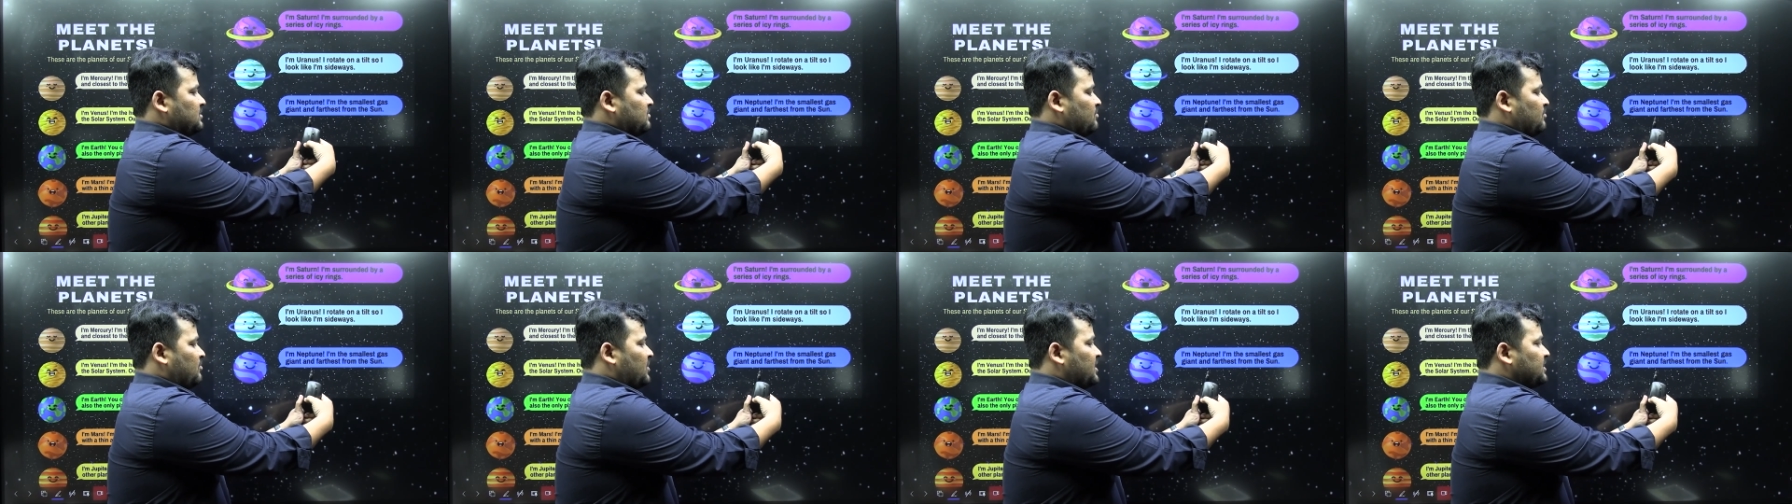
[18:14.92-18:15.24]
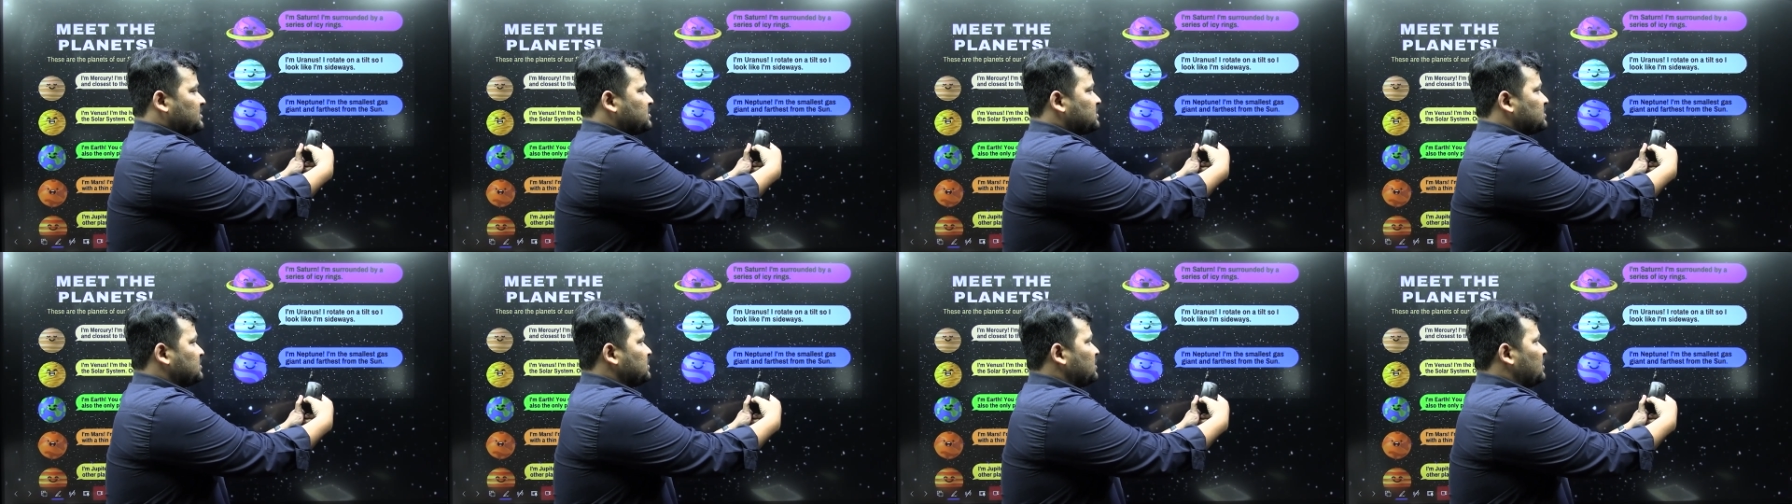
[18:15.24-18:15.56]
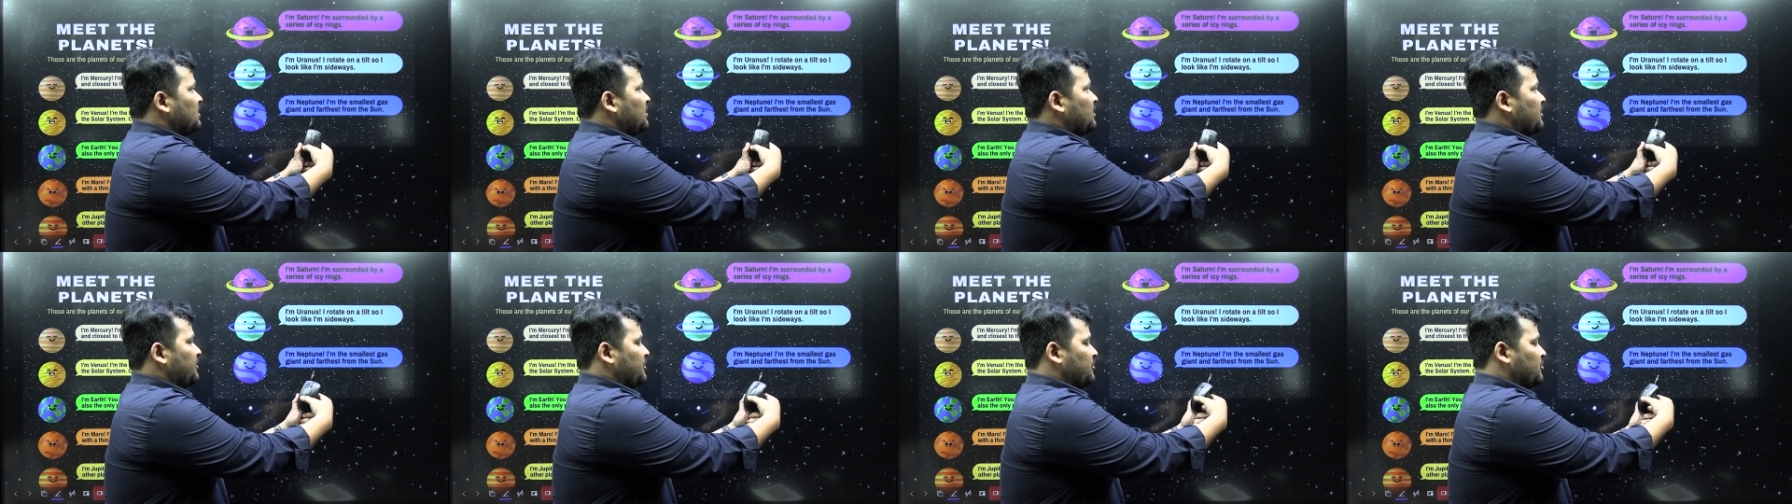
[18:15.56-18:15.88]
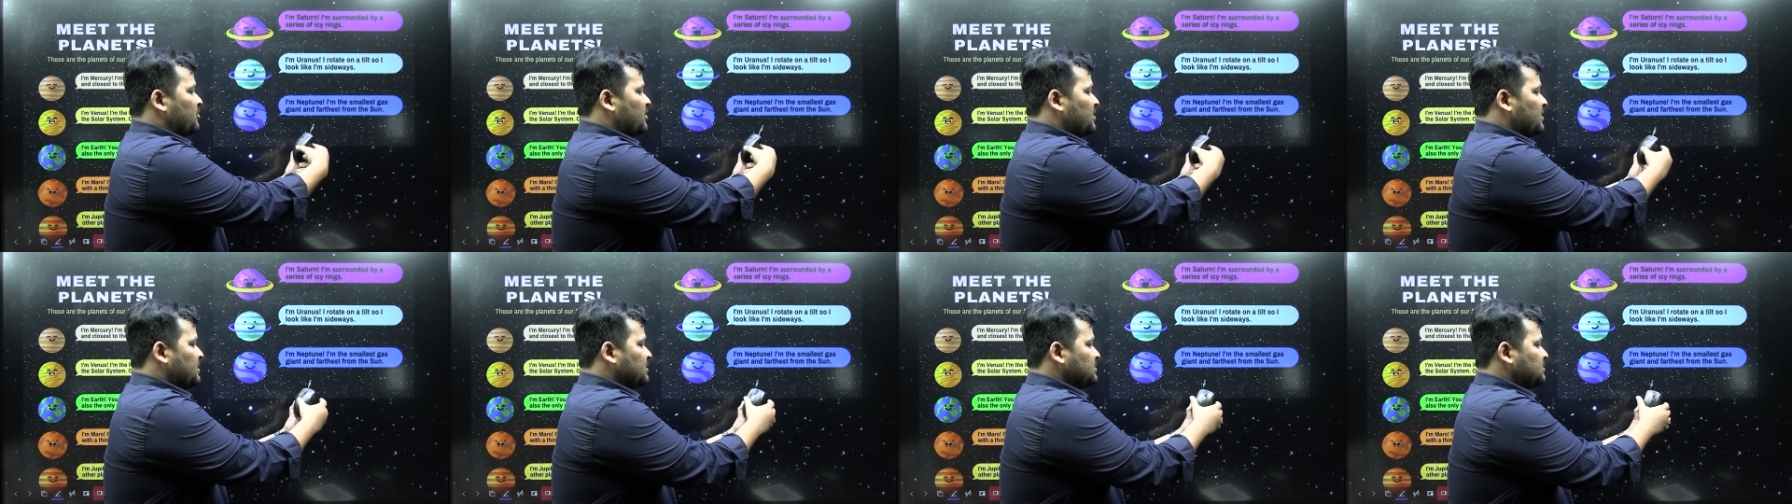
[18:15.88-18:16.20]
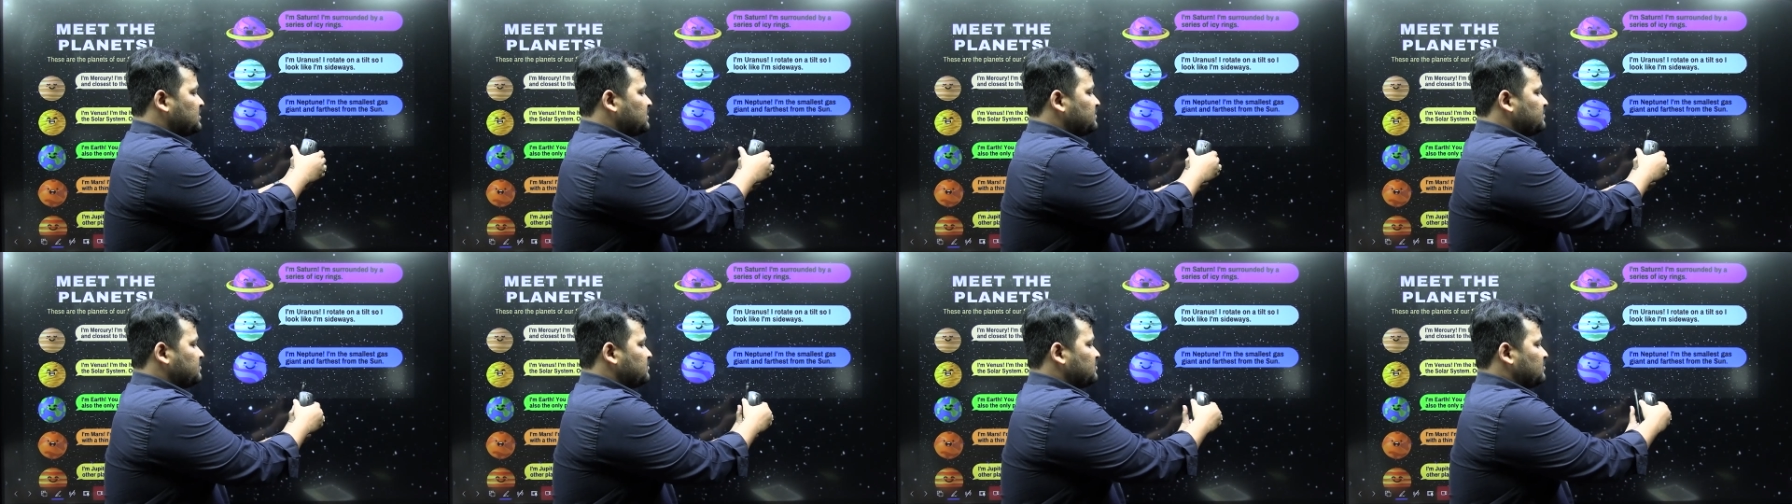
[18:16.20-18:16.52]
But
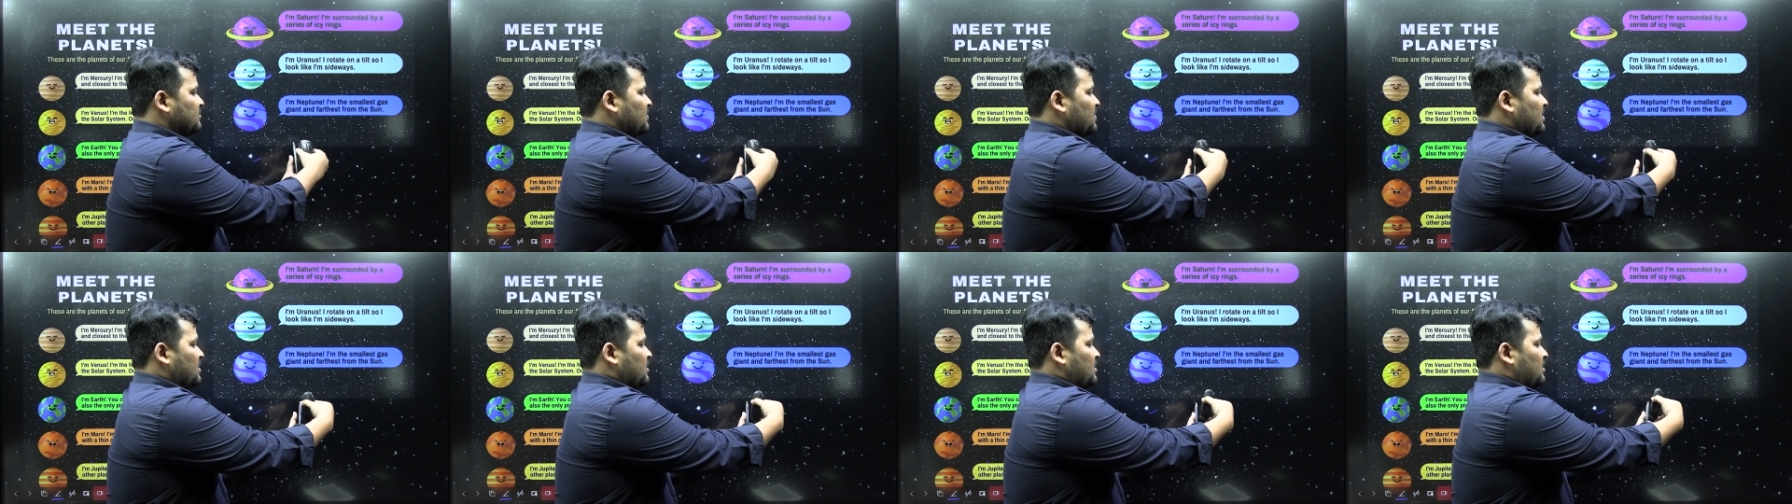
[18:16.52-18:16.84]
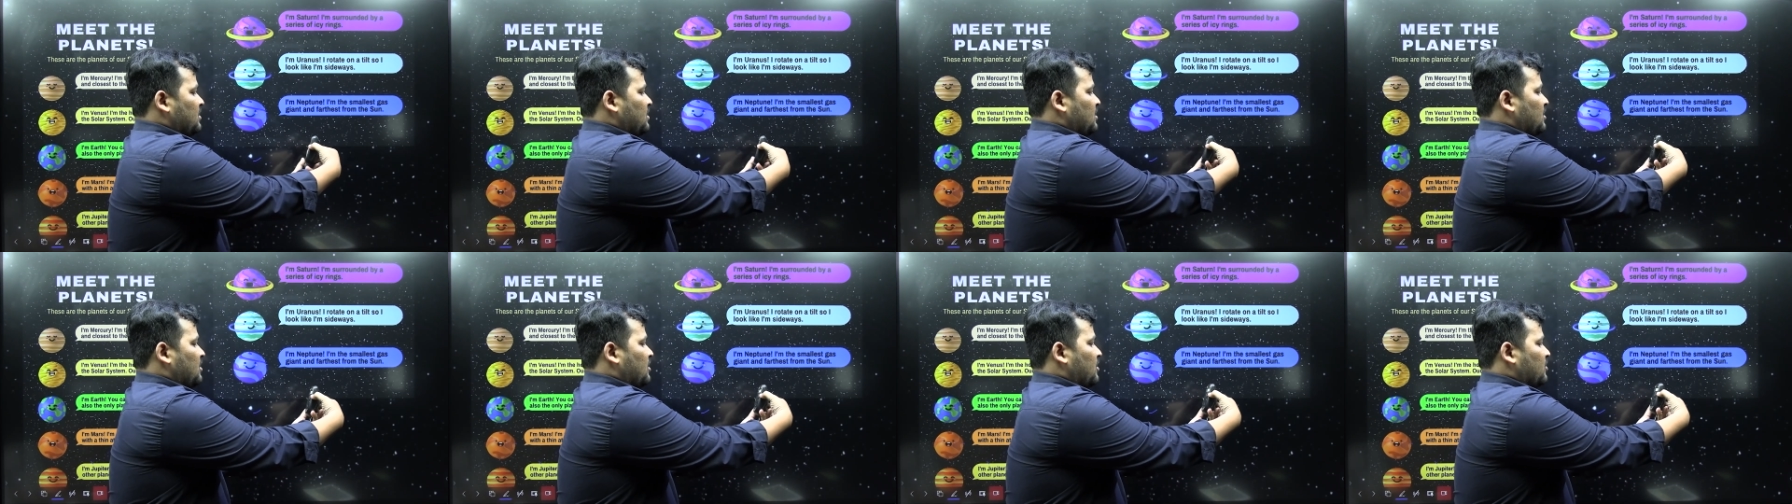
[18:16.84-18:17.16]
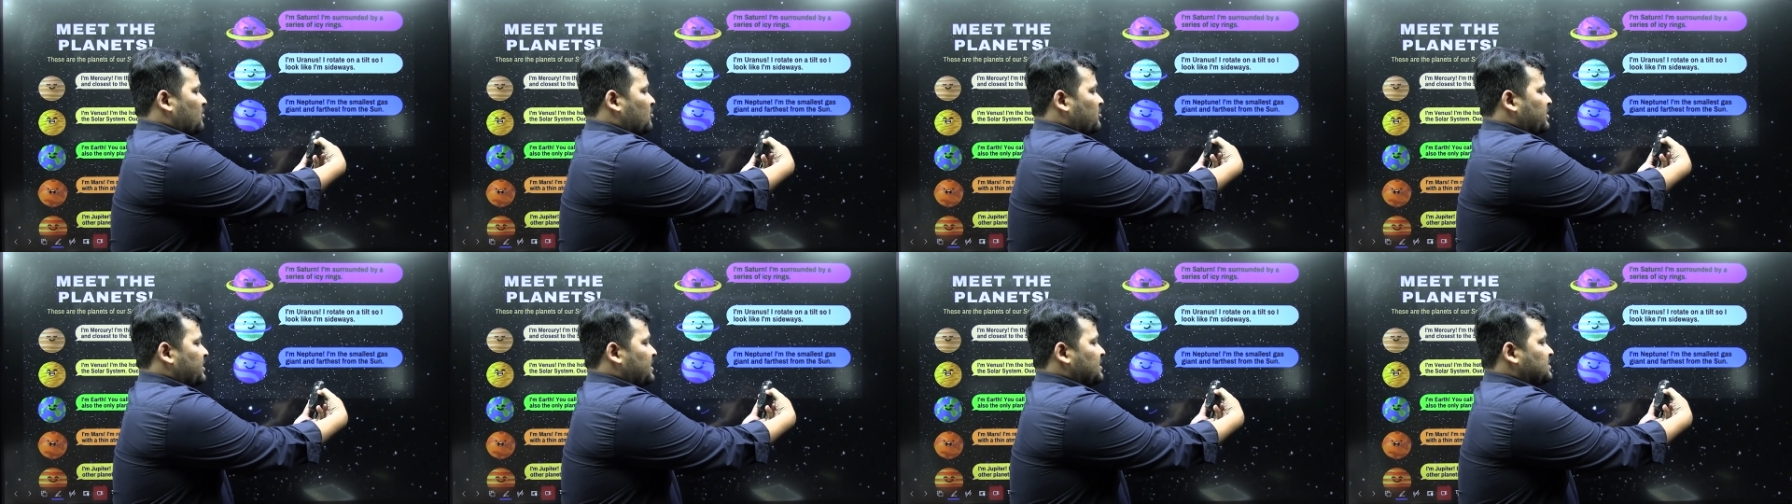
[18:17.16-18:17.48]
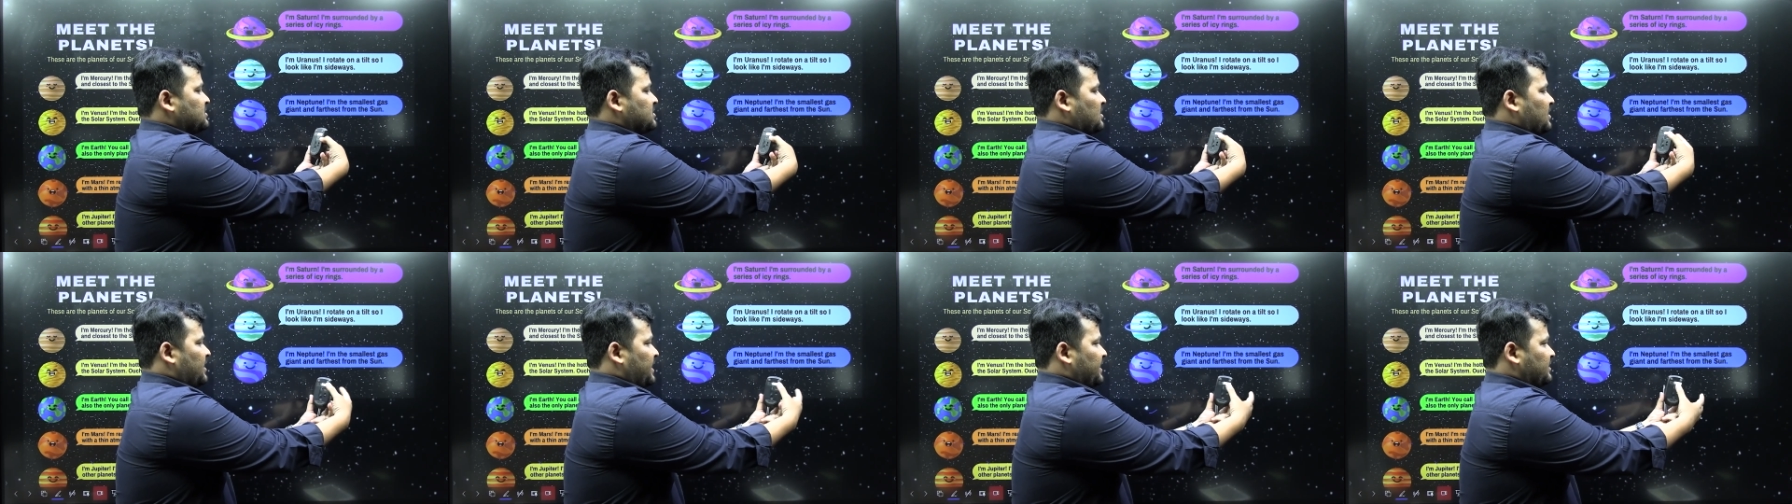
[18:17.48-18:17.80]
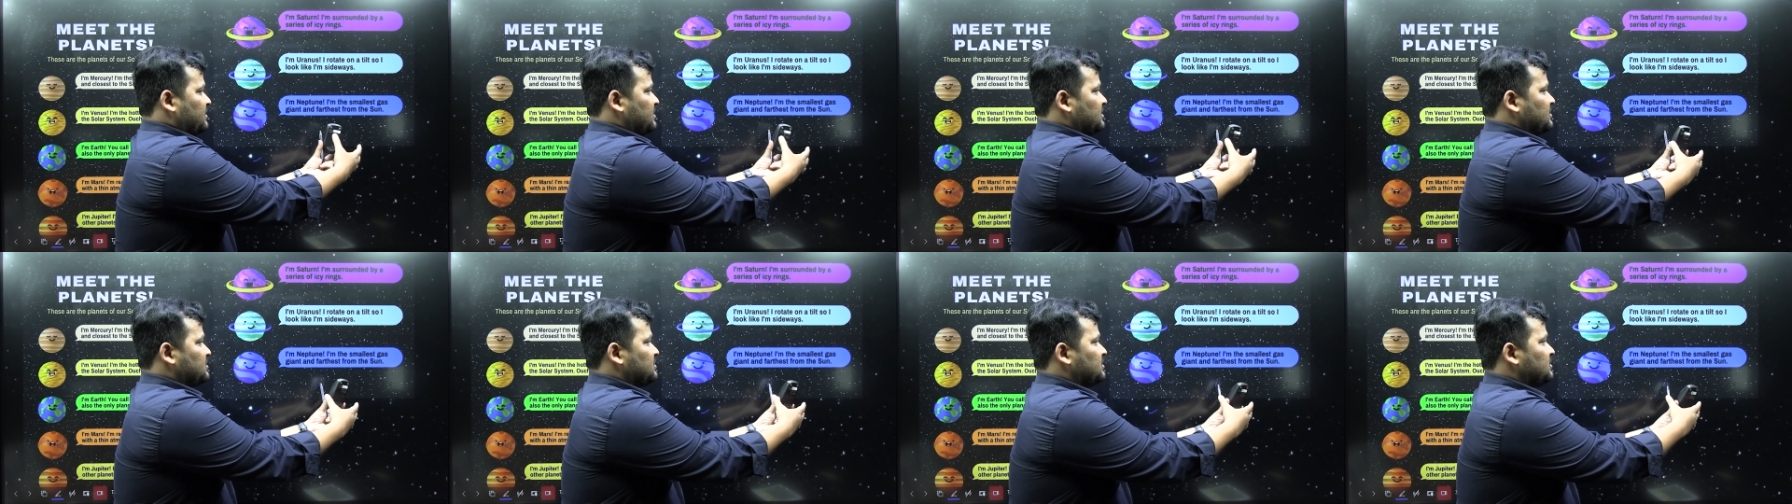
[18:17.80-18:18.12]
Uranus rotates
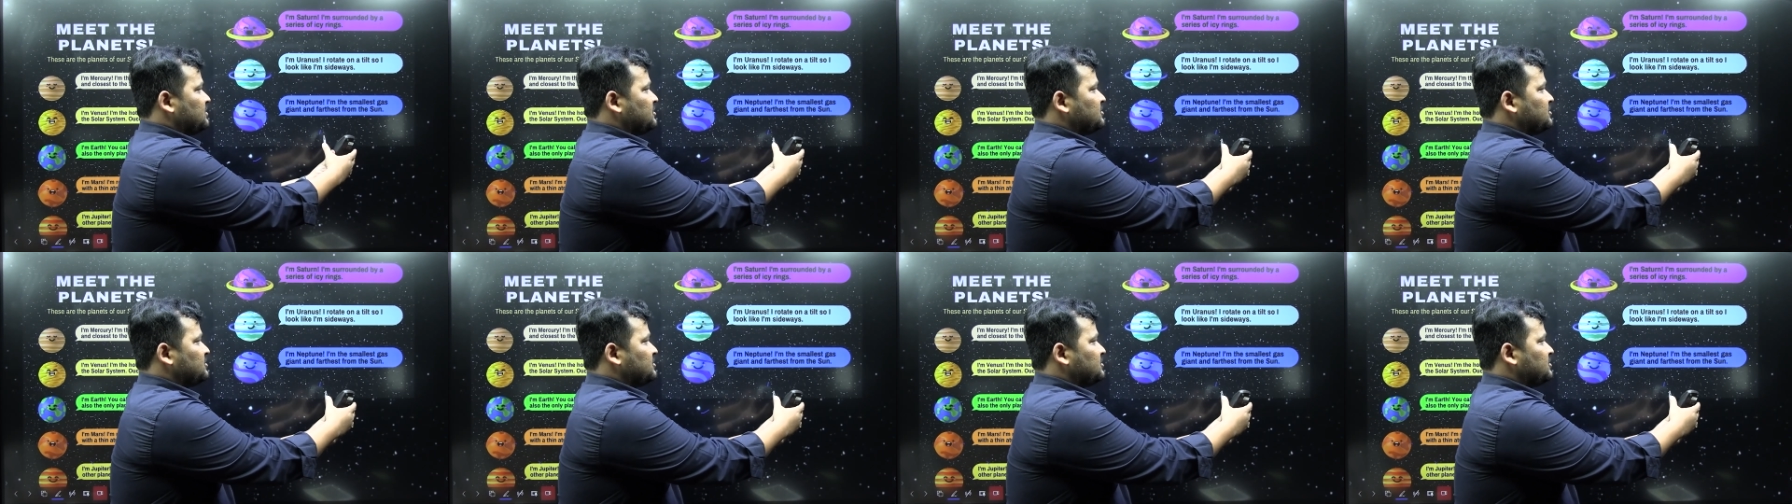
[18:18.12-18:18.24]
like this.